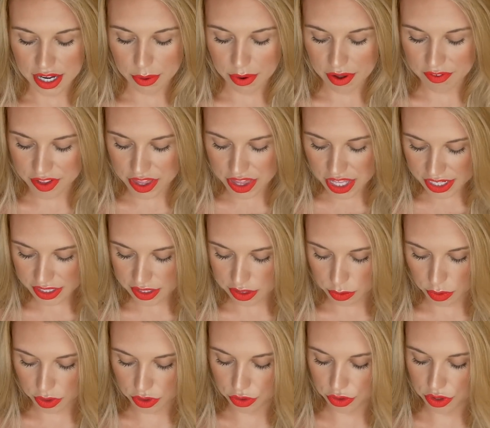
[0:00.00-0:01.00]
However,
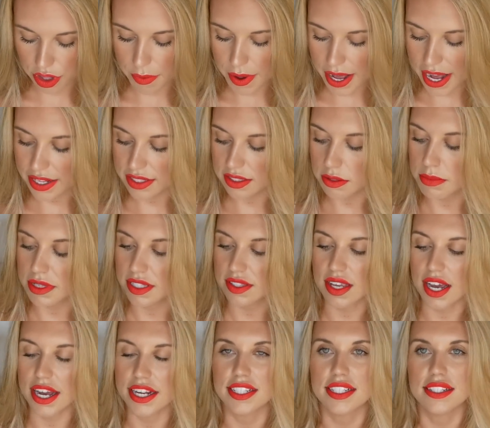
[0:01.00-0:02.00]
this one, although it has a
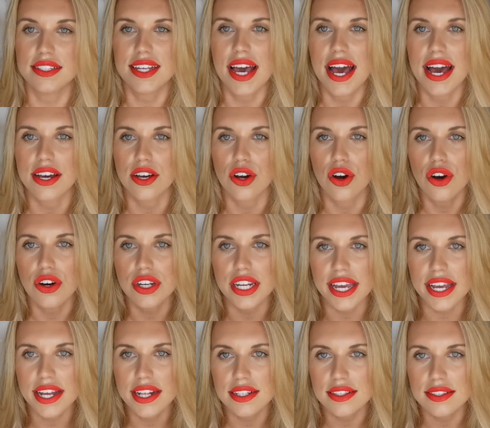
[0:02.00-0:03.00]
Missguided tag on
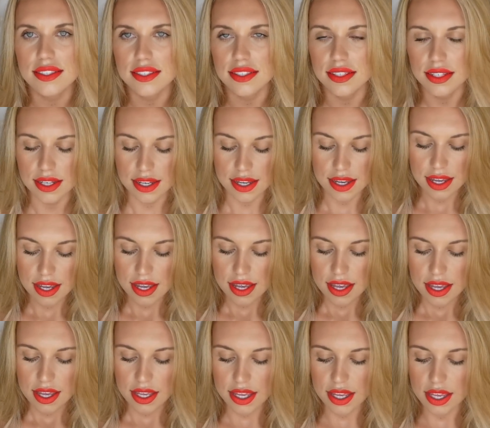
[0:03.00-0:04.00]
it,
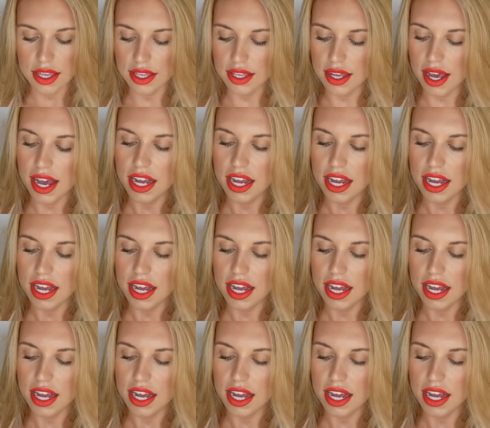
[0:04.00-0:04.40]
it